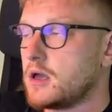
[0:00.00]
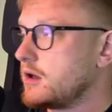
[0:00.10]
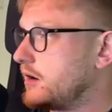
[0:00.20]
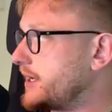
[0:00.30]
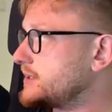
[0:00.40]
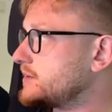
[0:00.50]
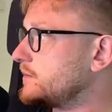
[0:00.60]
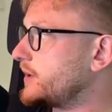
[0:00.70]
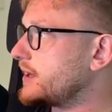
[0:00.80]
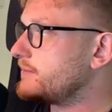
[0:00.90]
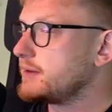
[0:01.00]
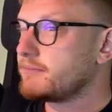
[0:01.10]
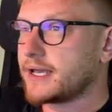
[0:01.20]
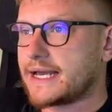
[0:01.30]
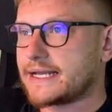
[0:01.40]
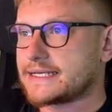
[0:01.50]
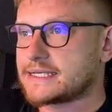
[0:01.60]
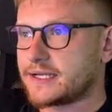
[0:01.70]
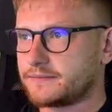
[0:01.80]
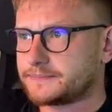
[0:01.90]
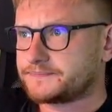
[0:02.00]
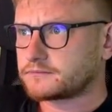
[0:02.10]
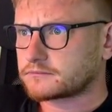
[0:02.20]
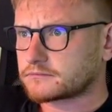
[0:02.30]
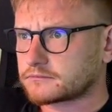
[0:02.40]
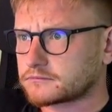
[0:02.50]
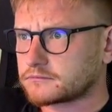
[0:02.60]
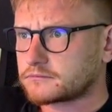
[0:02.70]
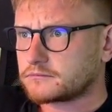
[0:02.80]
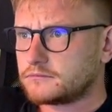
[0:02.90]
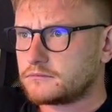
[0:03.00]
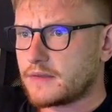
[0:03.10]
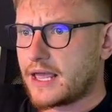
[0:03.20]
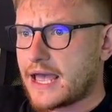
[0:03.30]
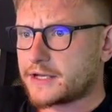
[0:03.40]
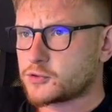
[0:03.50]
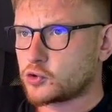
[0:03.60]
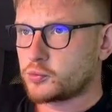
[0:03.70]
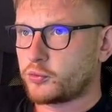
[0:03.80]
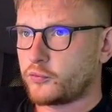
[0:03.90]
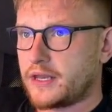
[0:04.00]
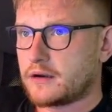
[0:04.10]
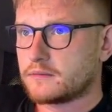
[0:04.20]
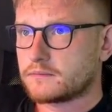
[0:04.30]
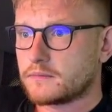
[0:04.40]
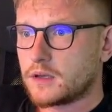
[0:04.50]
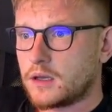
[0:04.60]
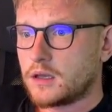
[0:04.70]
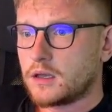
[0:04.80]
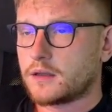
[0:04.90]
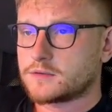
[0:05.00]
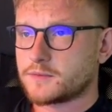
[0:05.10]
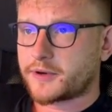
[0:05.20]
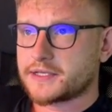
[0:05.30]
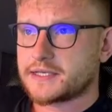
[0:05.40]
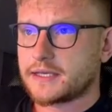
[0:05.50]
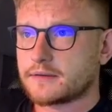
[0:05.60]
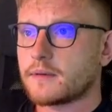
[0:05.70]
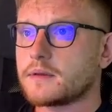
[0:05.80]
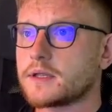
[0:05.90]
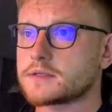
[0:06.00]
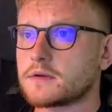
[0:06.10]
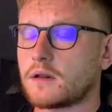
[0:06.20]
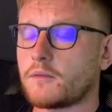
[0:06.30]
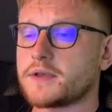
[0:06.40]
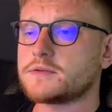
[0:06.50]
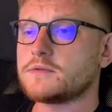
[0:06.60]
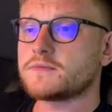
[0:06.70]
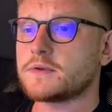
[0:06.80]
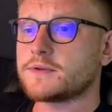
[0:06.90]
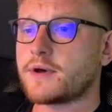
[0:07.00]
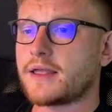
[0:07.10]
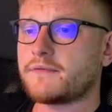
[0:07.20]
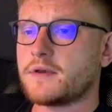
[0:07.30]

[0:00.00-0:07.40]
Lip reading: All right. So what I mean by that is that add social proof here into pricing. That's always useful to add.